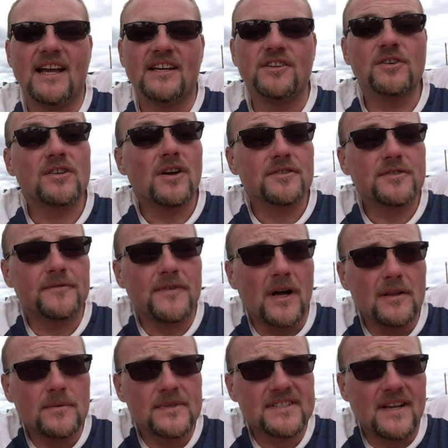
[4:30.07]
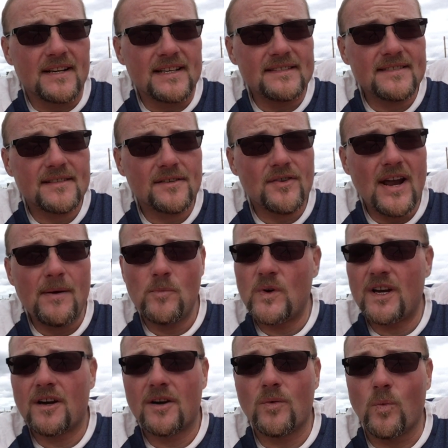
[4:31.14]
You can also follow us on Instagram.
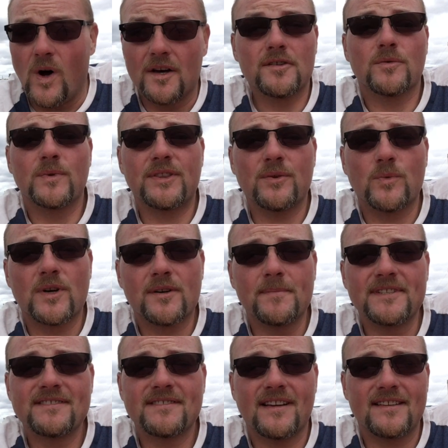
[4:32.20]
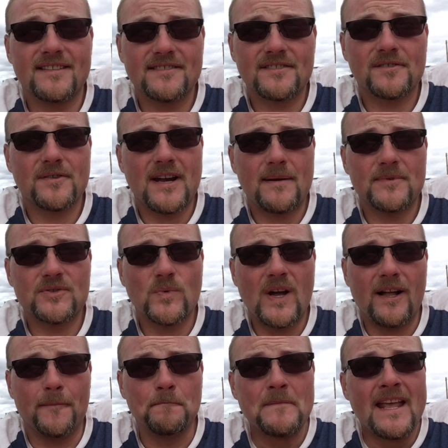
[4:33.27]
We are Wander with the Workmans on Instagram as
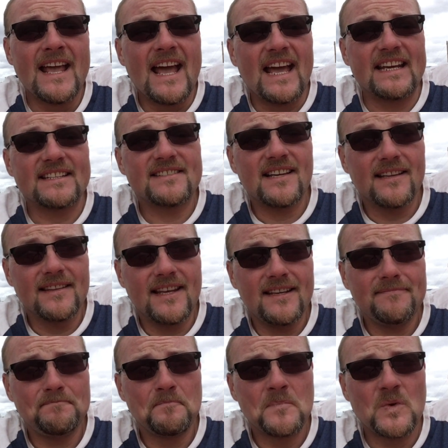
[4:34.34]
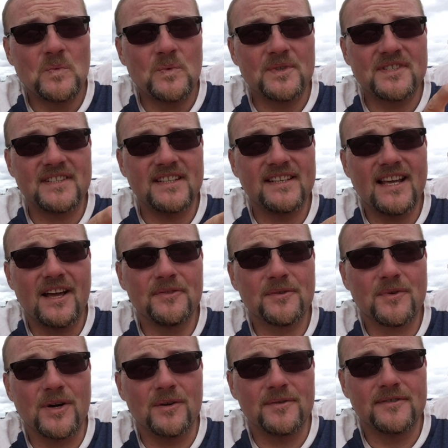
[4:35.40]
well. And until then, we'll see you down the
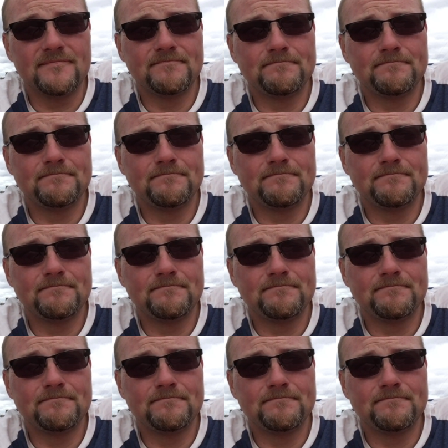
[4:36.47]
road.